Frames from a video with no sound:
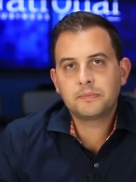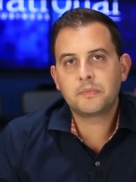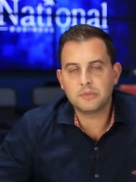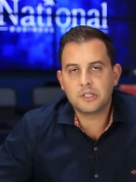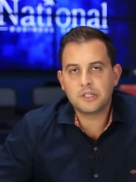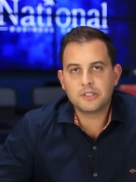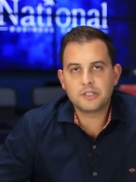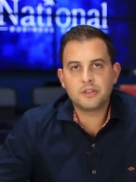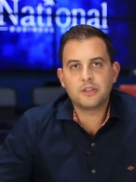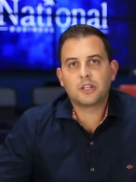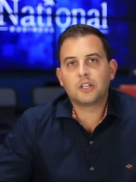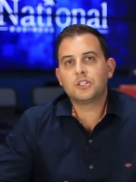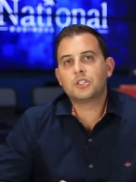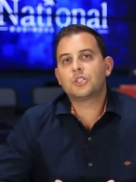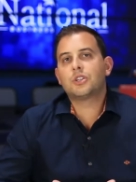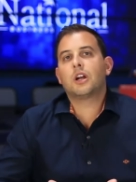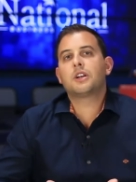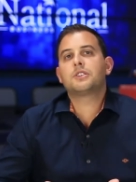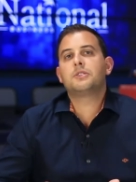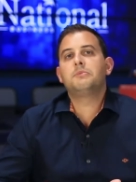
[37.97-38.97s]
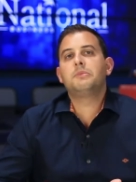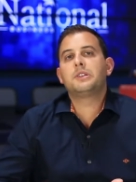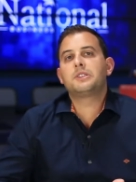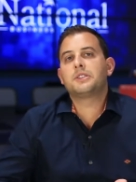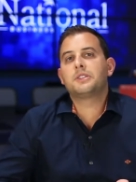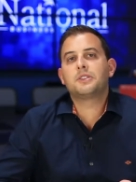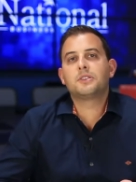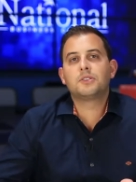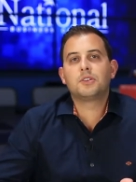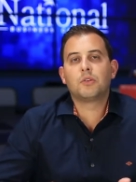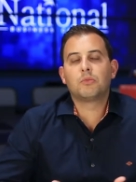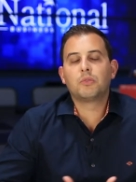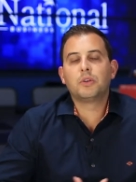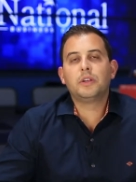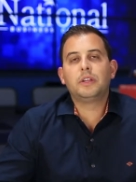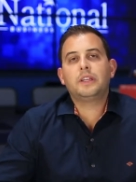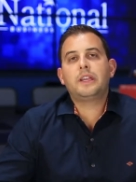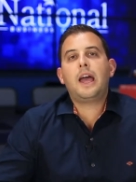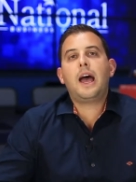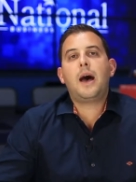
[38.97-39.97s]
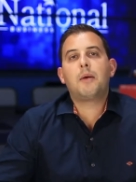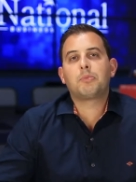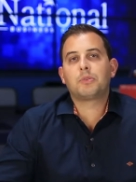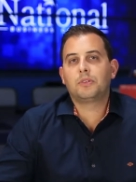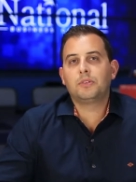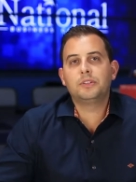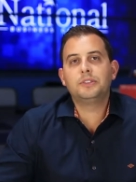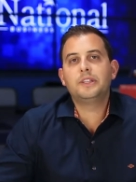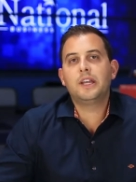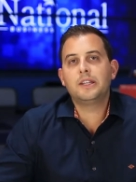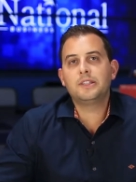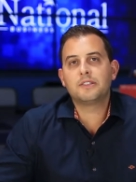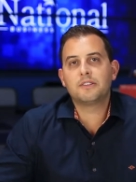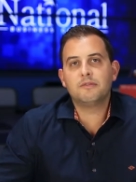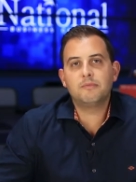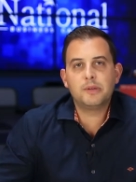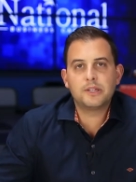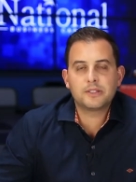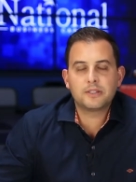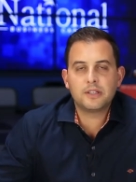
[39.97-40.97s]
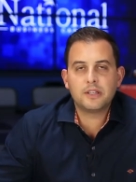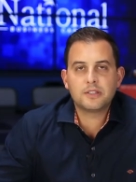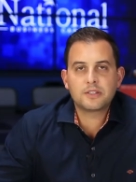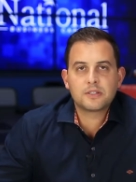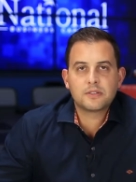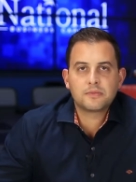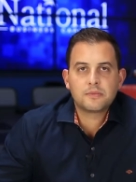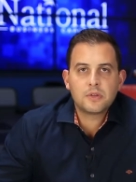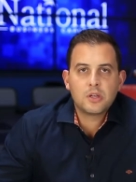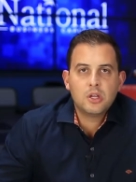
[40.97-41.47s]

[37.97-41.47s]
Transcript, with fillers: because in the construction business, it's a really capital intensive business.